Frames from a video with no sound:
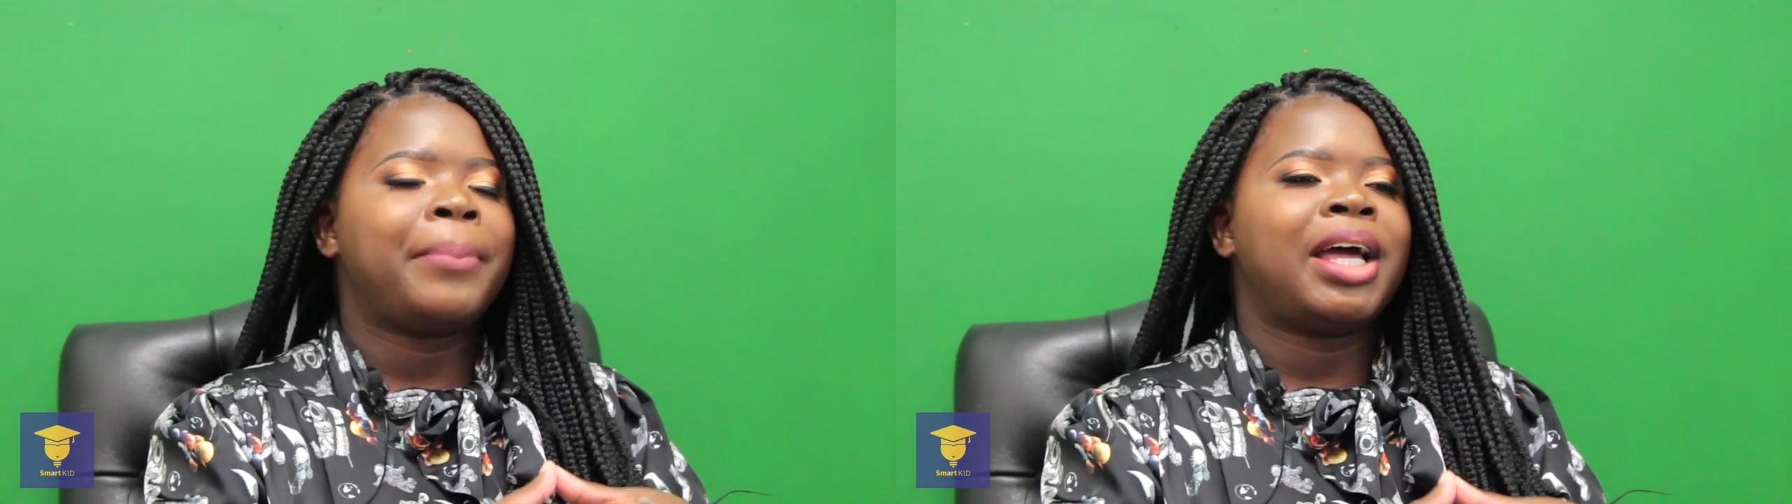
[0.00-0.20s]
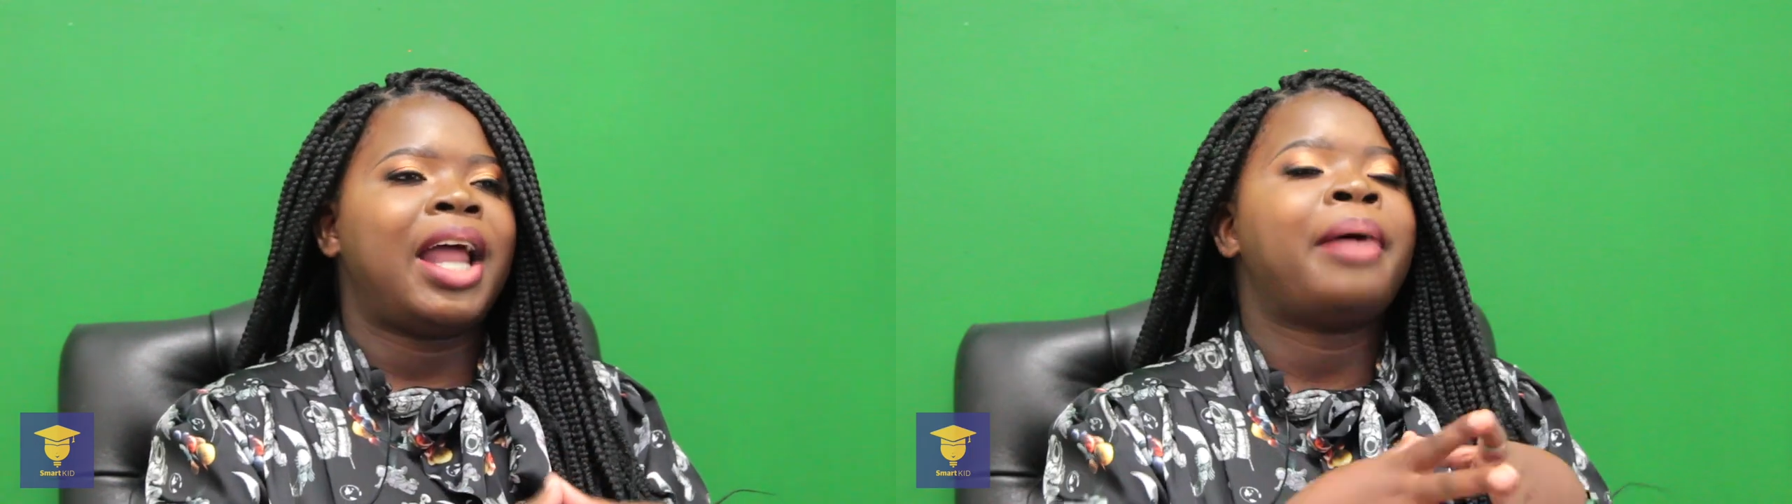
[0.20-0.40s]

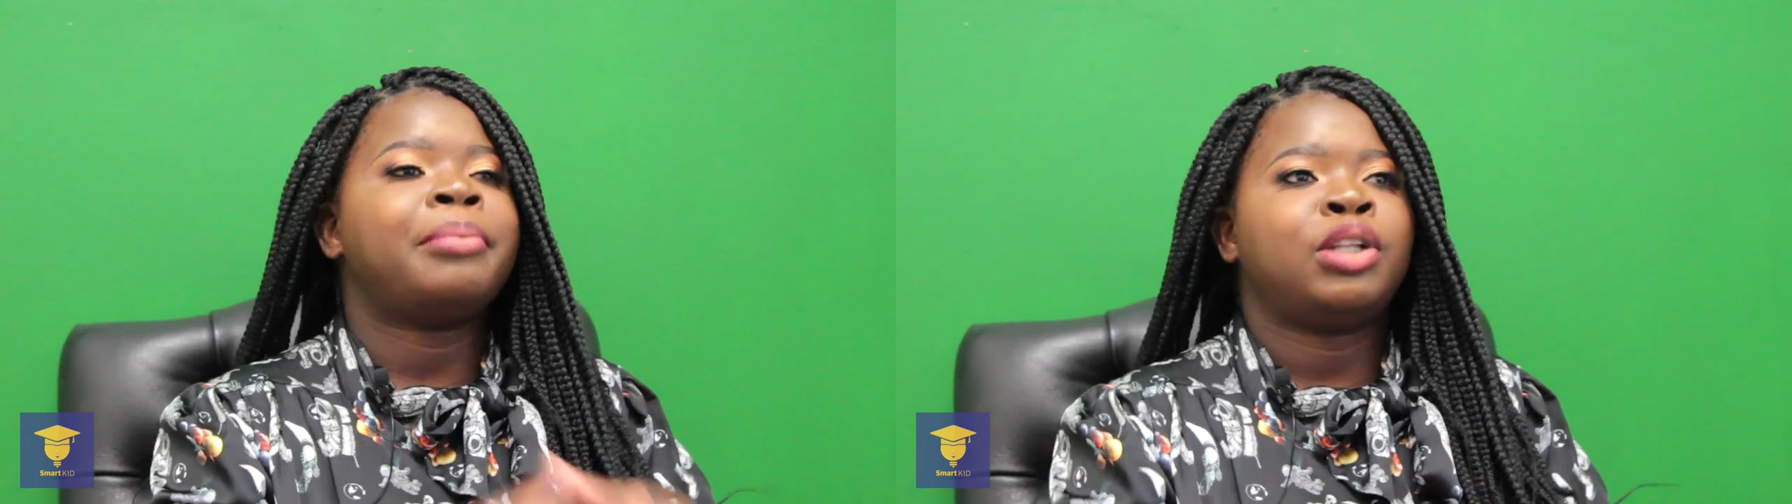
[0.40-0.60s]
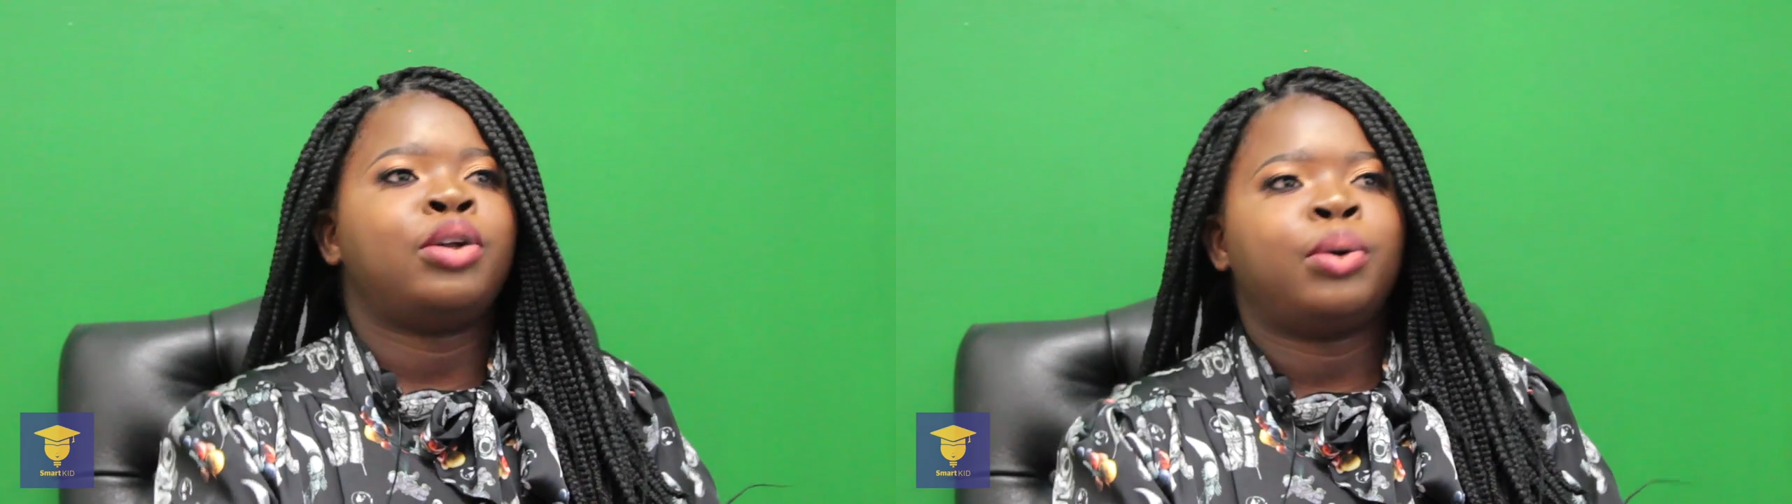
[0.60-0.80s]
but
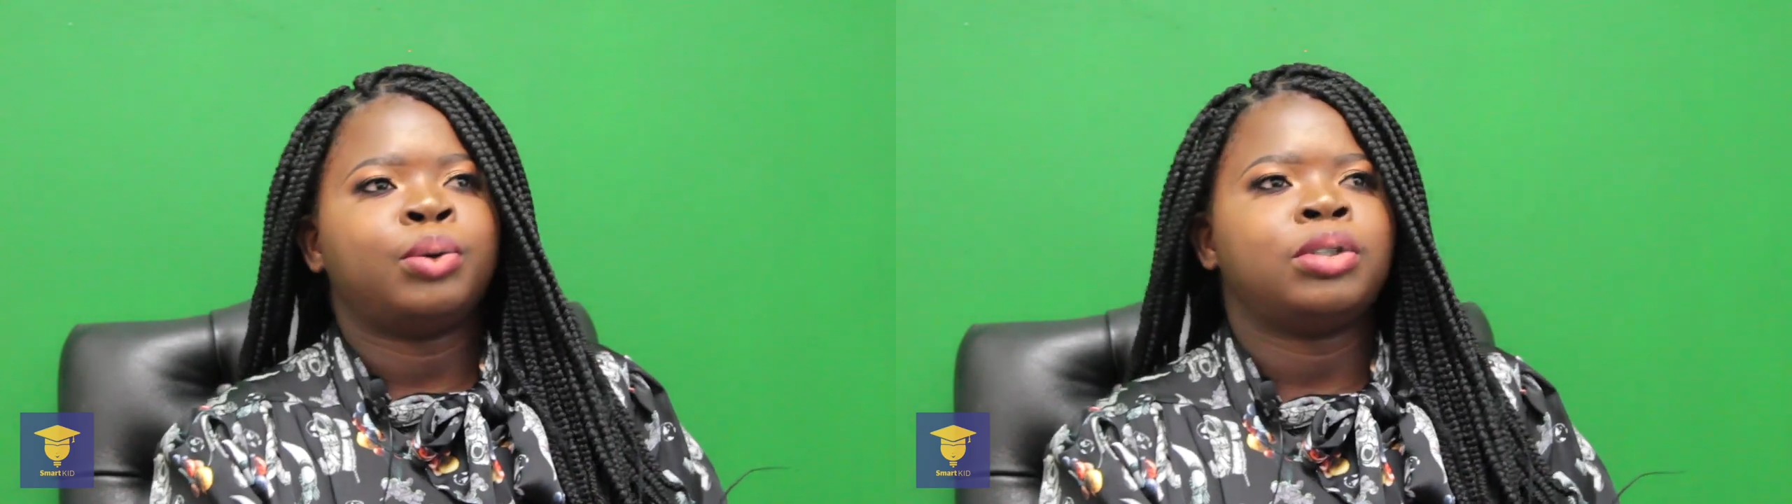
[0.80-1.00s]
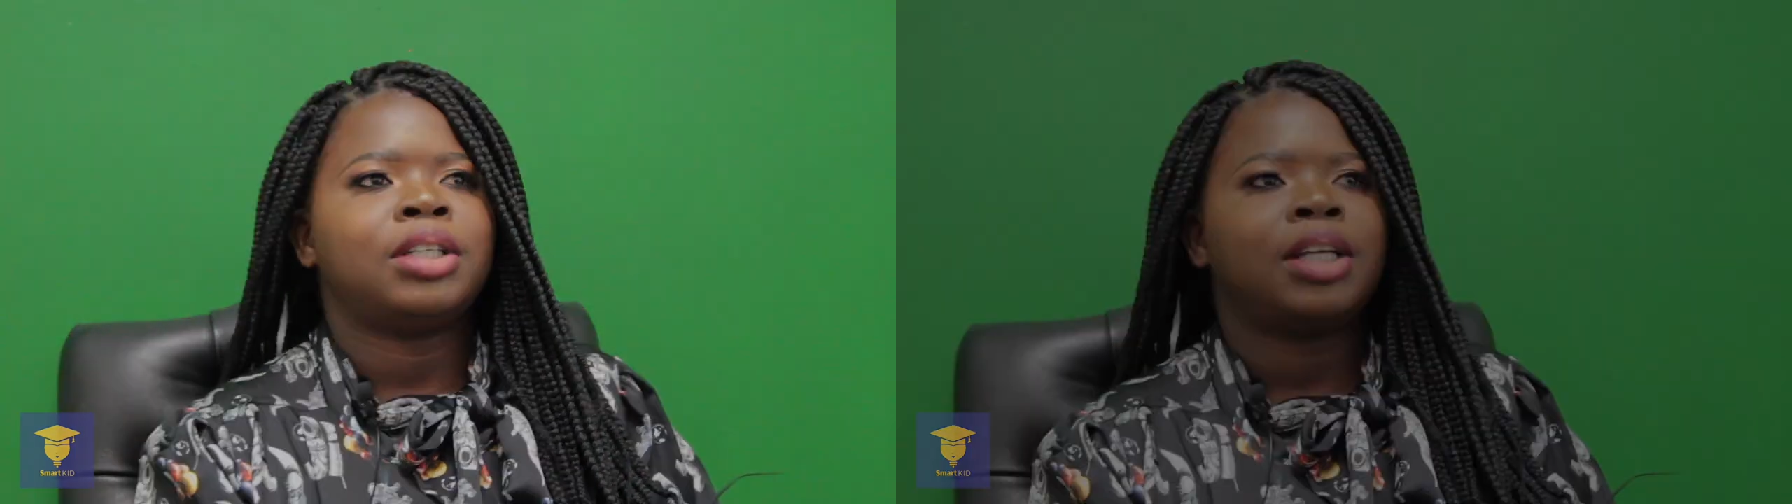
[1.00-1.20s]
I'm
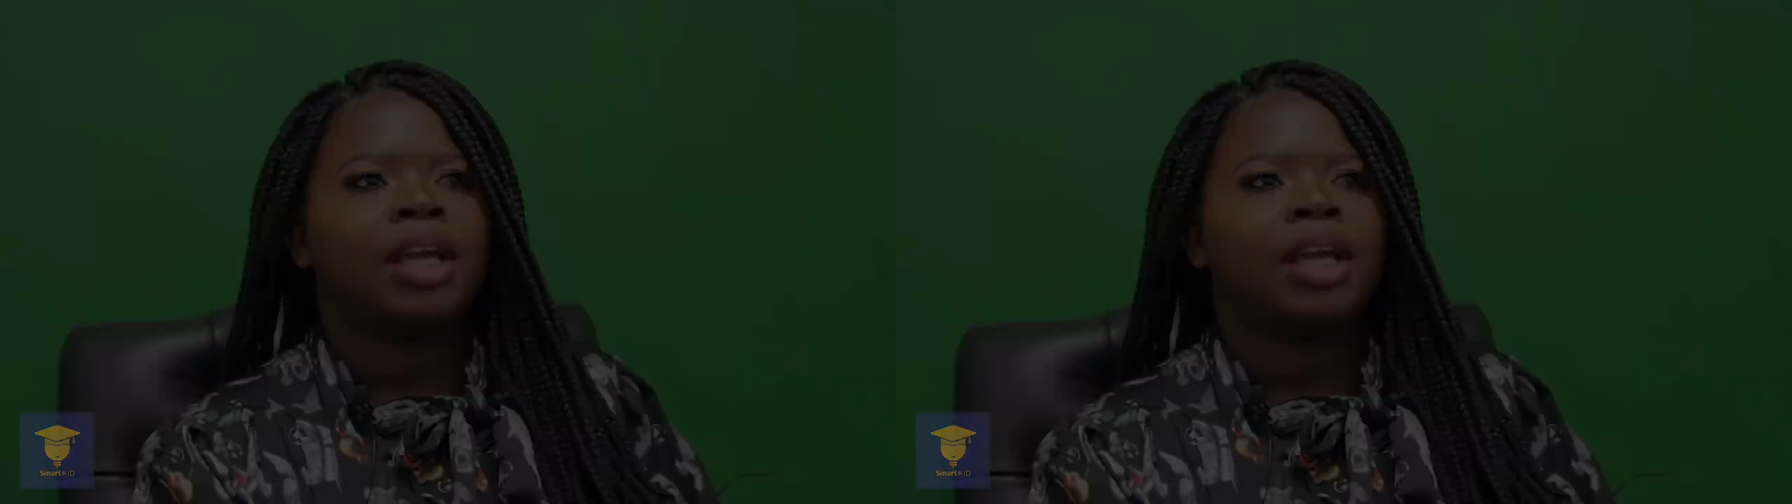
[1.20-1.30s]
alone.